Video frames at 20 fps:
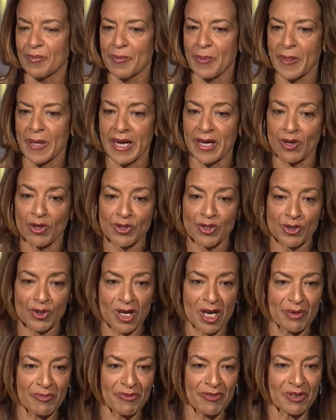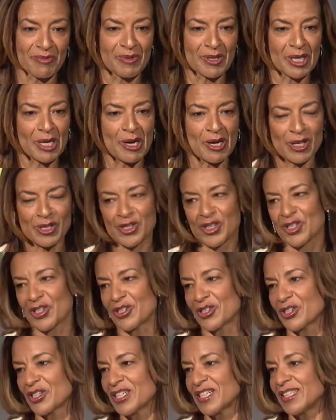I also come from a culture
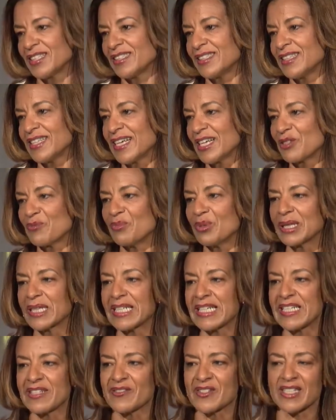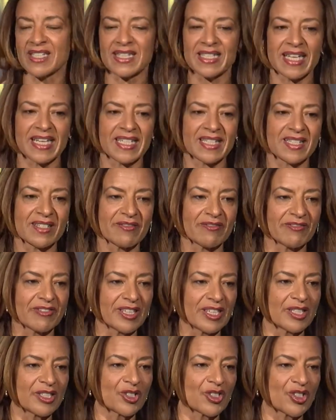that believes it takes a
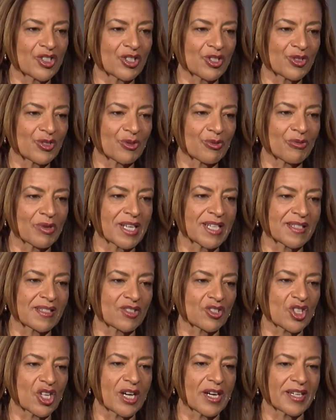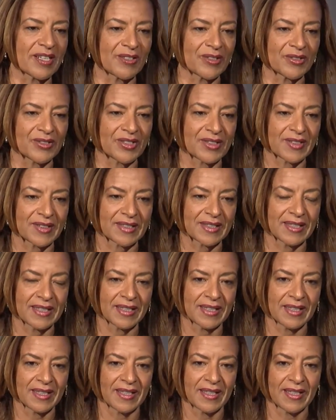village to raise a child.
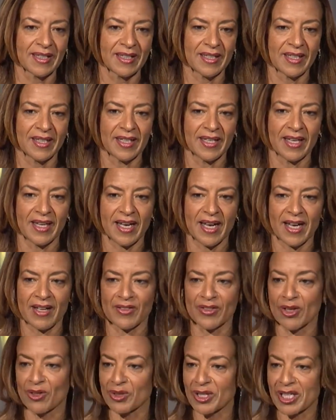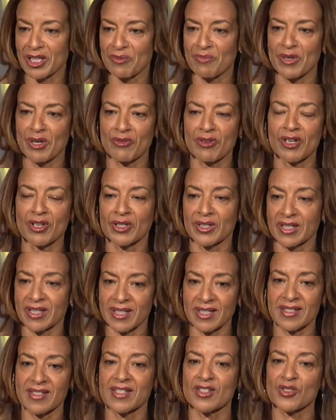And don't get me wrong,
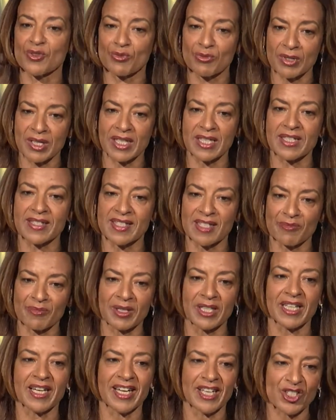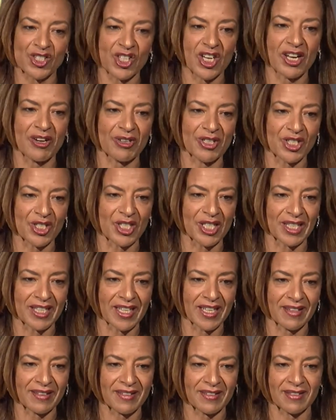this is really something I cherish in
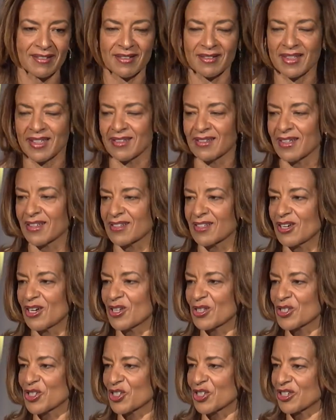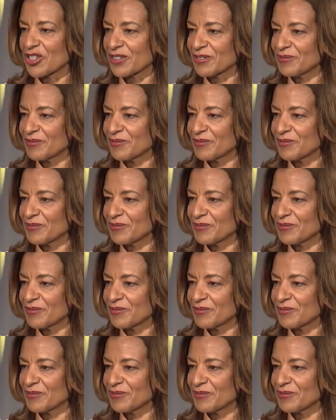that culture.